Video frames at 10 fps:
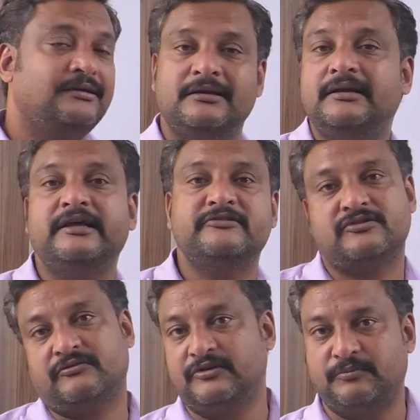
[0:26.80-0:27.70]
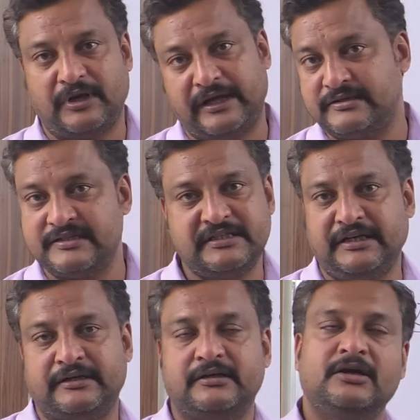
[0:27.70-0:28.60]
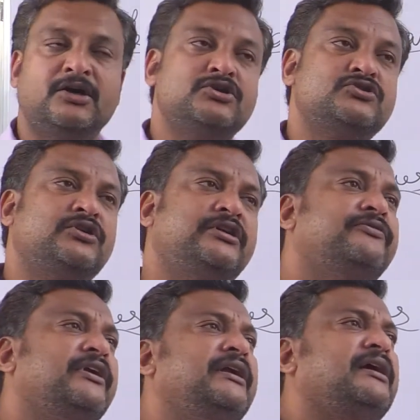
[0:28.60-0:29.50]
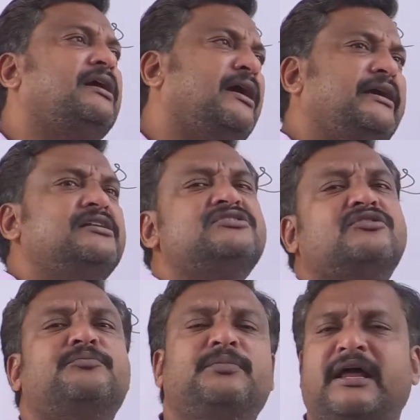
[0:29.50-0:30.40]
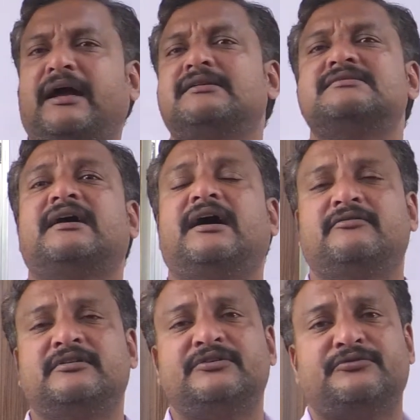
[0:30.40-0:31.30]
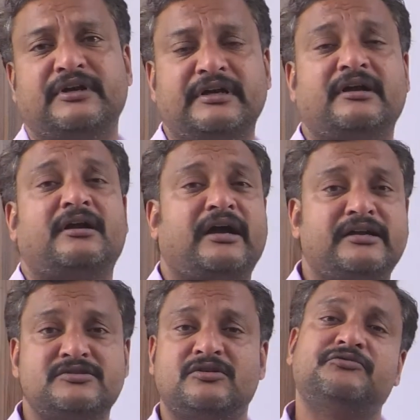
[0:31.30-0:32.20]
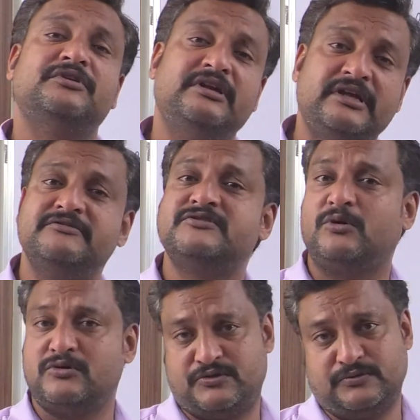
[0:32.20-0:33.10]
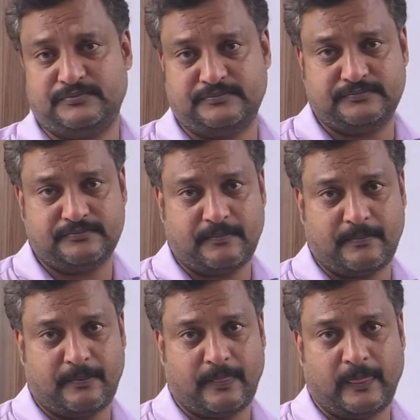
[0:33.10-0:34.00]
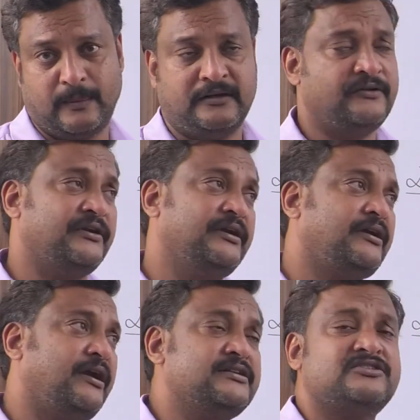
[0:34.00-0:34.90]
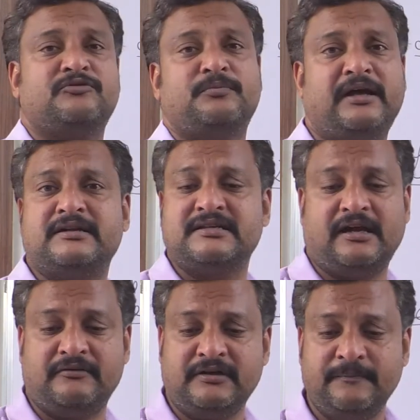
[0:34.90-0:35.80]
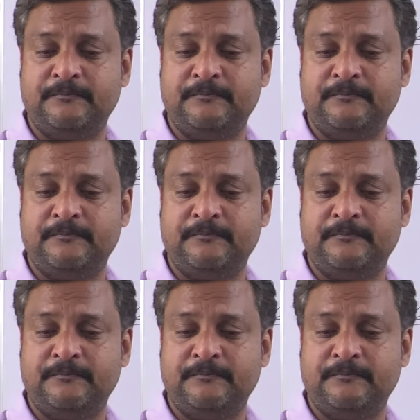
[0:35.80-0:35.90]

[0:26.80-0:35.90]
leaves of the plants, isn't it? So different kinds of plants have different kinds of leaves also. Different kinds of plants have